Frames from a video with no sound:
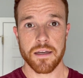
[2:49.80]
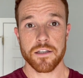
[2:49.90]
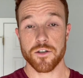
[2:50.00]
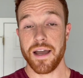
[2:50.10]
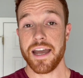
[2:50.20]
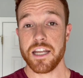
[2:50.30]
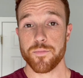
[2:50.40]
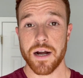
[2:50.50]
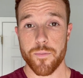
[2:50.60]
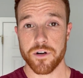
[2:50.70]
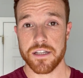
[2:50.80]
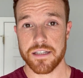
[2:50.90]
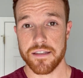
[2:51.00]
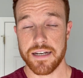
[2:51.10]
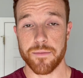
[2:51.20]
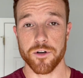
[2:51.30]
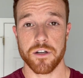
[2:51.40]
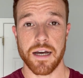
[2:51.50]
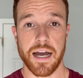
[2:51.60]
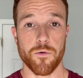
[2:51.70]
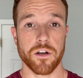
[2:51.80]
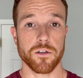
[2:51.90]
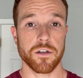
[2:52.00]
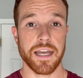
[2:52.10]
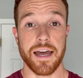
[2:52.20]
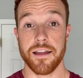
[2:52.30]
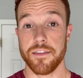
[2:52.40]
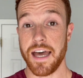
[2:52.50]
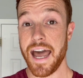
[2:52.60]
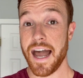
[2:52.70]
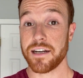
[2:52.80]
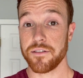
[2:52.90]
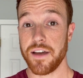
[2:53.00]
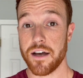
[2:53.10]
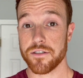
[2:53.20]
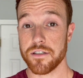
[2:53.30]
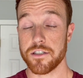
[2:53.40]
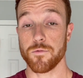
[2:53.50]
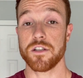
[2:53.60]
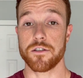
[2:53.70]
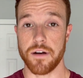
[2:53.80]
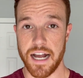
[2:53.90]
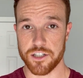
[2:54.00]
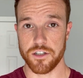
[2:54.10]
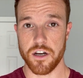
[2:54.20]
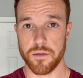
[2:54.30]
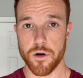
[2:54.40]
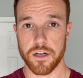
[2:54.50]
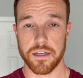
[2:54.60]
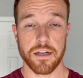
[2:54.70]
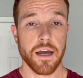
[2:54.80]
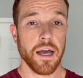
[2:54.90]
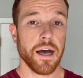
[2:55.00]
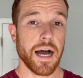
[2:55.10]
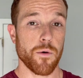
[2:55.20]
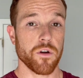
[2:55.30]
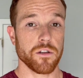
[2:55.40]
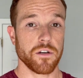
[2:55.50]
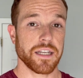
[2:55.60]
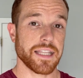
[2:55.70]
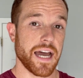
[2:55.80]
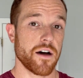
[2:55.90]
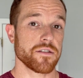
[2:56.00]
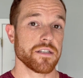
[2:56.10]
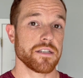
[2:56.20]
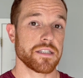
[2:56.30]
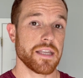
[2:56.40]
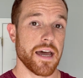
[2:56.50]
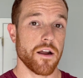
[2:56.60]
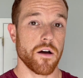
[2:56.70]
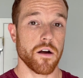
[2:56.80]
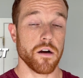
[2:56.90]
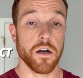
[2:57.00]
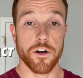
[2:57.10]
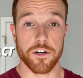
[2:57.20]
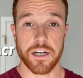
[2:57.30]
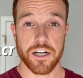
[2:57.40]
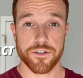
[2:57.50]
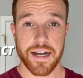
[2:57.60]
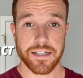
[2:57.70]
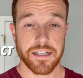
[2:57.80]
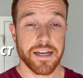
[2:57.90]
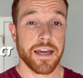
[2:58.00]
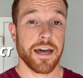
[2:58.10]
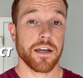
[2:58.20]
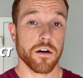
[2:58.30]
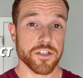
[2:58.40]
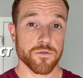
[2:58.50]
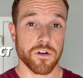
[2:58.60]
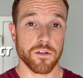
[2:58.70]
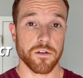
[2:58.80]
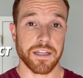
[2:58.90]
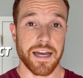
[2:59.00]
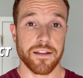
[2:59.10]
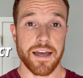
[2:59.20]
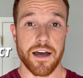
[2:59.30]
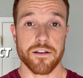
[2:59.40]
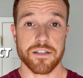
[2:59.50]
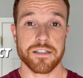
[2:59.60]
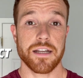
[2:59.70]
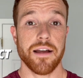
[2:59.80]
So any properties in the neighborhood, I want to look at the active houses, the ones that are actually on the market. I want to look at the houses that are under contract. And I also want to look at the houses that